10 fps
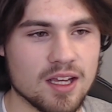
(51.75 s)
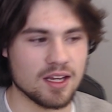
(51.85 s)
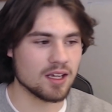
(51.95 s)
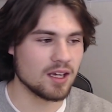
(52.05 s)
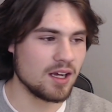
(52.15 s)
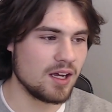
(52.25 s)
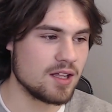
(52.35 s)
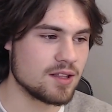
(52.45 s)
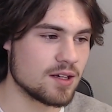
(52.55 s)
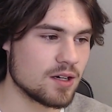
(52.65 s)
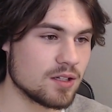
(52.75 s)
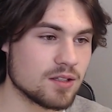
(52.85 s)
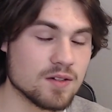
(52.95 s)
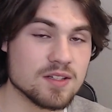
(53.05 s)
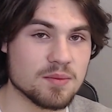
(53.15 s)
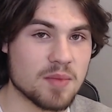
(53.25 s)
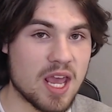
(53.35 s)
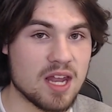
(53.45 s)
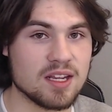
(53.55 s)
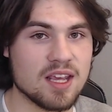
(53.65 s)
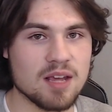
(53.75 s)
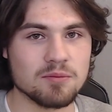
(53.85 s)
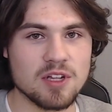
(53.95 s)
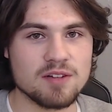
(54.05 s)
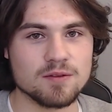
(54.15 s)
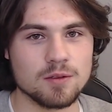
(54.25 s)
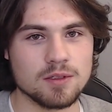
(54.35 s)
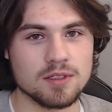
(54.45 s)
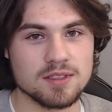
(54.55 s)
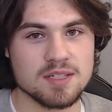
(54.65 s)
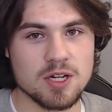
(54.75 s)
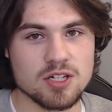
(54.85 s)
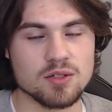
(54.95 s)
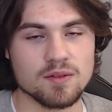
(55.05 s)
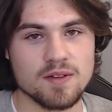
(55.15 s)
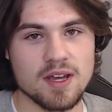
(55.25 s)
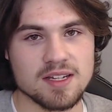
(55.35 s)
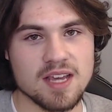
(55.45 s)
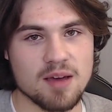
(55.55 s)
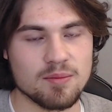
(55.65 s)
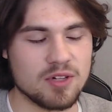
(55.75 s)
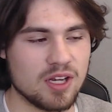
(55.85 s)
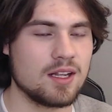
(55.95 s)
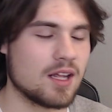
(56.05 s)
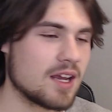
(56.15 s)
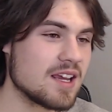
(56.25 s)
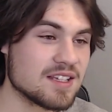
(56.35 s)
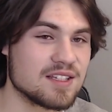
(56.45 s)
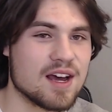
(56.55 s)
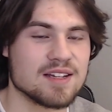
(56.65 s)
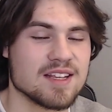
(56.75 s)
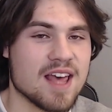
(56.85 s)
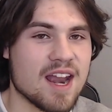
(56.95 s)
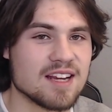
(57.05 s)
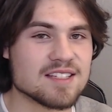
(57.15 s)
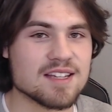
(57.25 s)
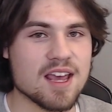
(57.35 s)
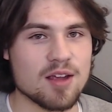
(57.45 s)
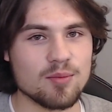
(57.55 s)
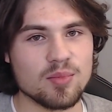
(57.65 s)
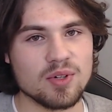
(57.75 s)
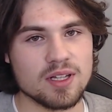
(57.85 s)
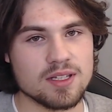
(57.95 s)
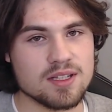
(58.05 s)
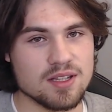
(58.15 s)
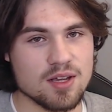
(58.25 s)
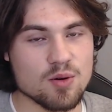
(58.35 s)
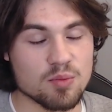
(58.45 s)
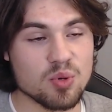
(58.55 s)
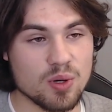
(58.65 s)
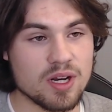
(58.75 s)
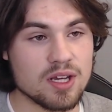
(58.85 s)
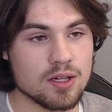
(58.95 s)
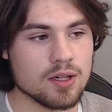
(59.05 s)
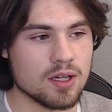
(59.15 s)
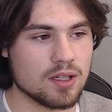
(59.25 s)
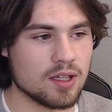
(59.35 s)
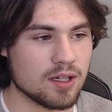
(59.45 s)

Like, there's some endgame level special effects happening. Like, I guess not to that extent, but they were pretty good.